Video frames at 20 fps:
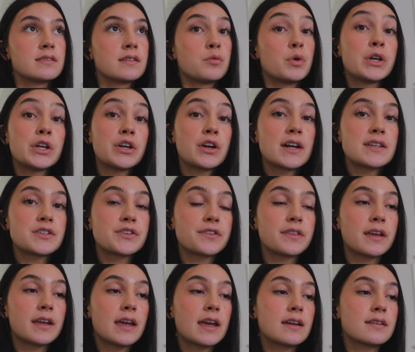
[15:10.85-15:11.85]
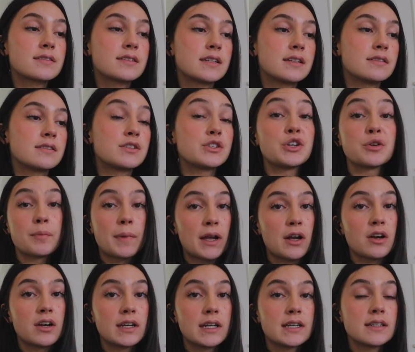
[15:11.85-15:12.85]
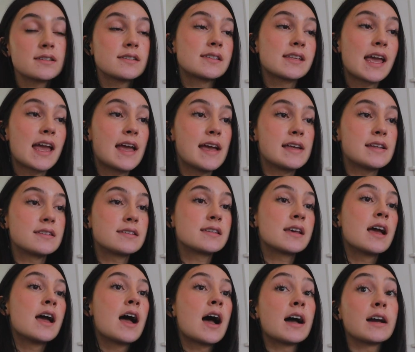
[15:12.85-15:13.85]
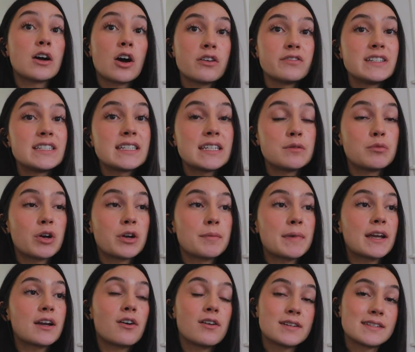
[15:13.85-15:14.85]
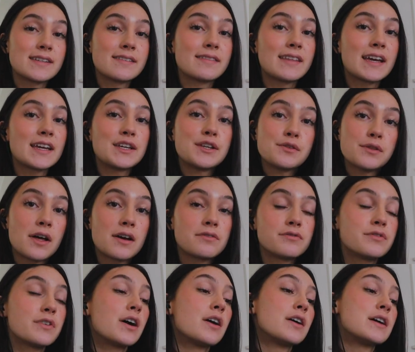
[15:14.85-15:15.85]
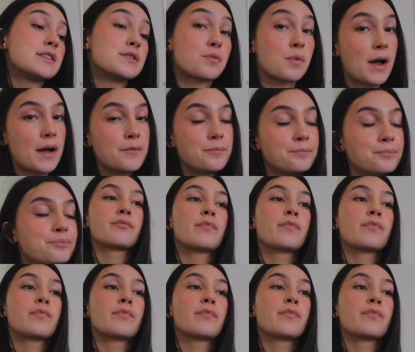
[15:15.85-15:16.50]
what you guys are thinking since you're my audience and I obviously want to make content that you love as well.